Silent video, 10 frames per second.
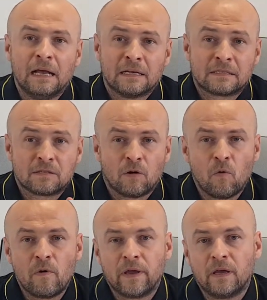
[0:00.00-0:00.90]
So
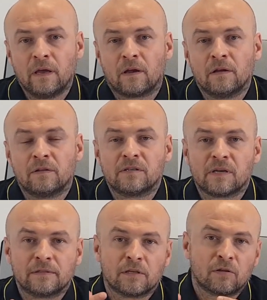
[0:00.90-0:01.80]
we
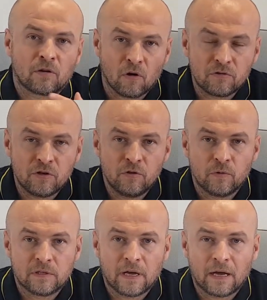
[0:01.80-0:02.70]
decided to
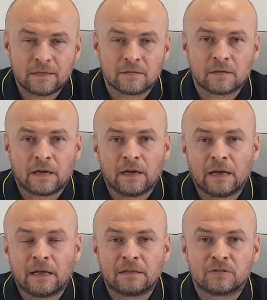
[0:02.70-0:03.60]
continue with that.
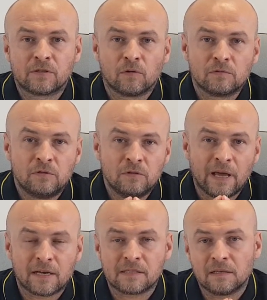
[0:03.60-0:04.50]
So
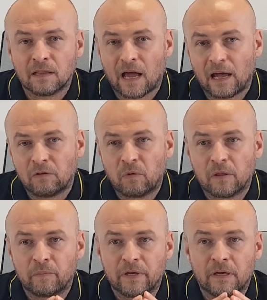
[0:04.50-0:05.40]
next in line
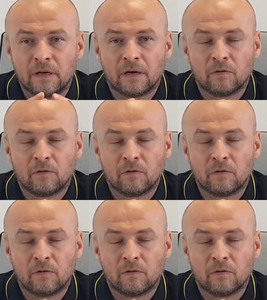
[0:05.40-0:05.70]
will be